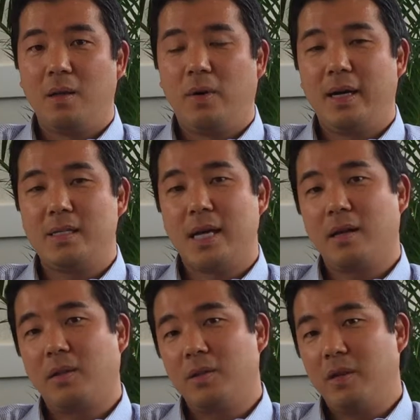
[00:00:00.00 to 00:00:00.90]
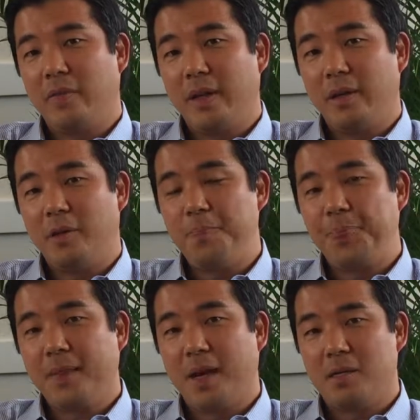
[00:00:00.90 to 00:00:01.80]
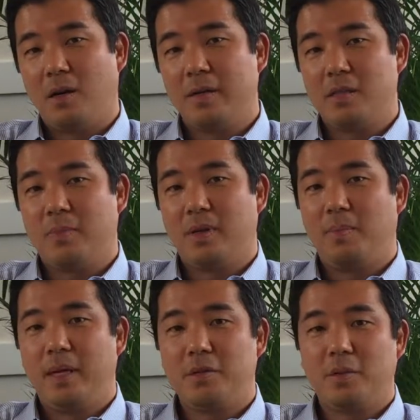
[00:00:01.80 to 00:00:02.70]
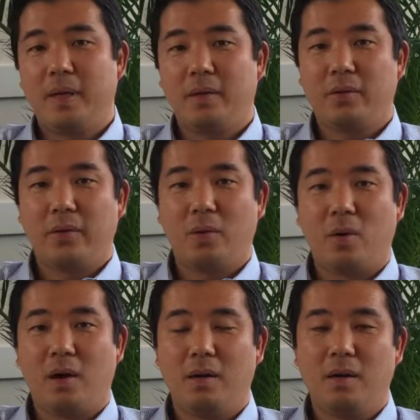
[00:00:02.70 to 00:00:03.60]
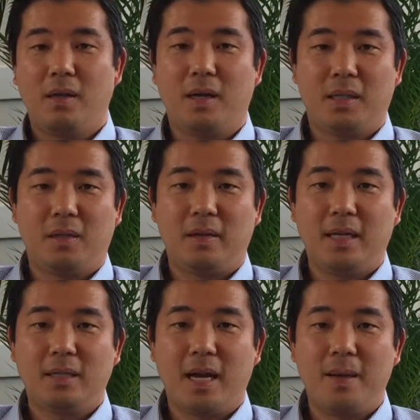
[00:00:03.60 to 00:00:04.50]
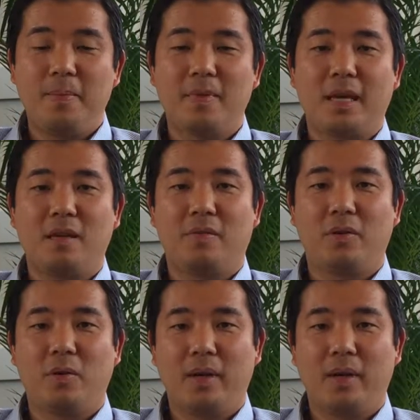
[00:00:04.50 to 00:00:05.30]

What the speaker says: Otherwise, that concludes our video. As always, it's been a pleasure speaking to you all. Until next time, thank you for